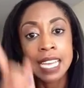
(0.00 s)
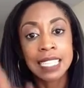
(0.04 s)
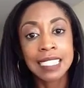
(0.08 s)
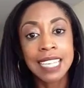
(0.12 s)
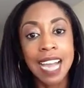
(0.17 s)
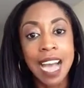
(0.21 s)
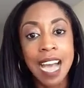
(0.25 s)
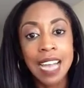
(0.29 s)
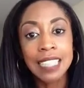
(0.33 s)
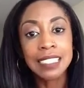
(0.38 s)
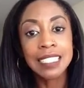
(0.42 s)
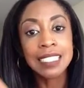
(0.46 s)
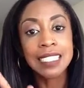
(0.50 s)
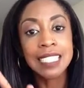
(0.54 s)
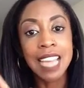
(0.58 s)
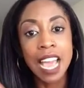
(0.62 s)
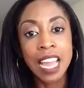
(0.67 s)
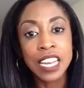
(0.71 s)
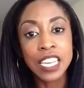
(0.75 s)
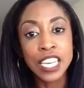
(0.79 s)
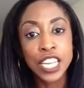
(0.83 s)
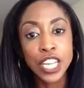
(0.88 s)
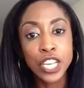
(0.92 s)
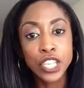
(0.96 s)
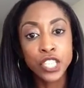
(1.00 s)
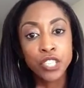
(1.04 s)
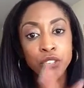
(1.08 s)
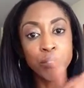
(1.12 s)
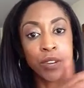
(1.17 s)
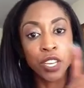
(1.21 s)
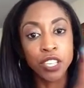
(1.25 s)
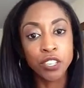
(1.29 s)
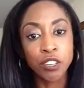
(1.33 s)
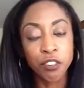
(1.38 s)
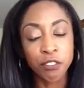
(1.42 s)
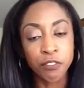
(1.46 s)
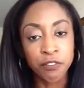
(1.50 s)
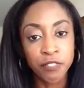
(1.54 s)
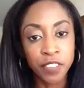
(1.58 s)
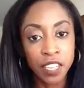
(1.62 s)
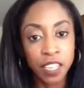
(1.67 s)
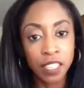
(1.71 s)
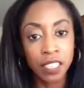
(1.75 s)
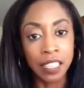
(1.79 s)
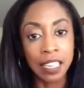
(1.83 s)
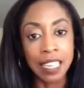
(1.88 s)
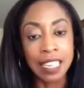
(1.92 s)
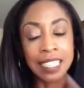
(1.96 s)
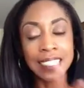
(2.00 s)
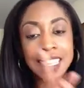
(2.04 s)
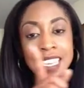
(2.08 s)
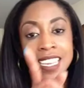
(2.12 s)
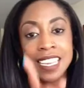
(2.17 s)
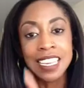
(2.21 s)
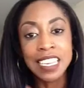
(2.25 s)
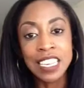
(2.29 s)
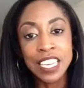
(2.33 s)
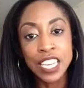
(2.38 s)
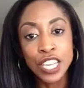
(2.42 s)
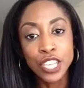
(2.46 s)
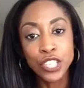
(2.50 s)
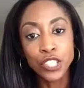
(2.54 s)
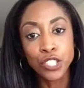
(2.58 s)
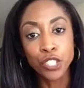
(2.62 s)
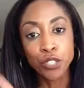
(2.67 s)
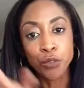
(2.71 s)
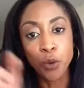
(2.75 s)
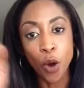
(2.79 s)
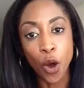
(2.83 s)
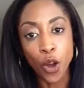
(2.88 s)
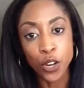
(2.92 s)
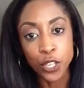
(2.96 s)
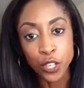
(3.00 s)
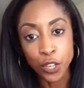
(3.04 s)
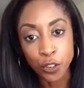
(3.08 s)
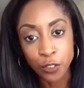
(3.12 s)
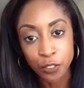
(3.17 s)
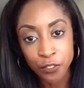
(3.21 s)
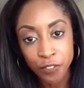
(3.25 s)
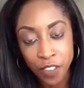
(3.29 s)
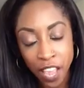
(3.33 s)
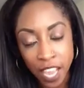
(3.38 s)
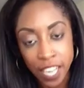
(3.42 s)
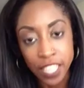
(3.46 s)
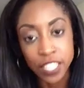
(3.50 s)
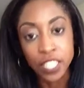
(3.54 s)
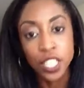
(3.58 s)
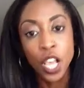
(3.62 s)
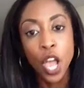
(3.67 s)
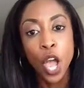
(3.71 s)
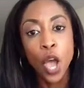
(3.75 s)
God does not need you in your feelings, He needs you on your face,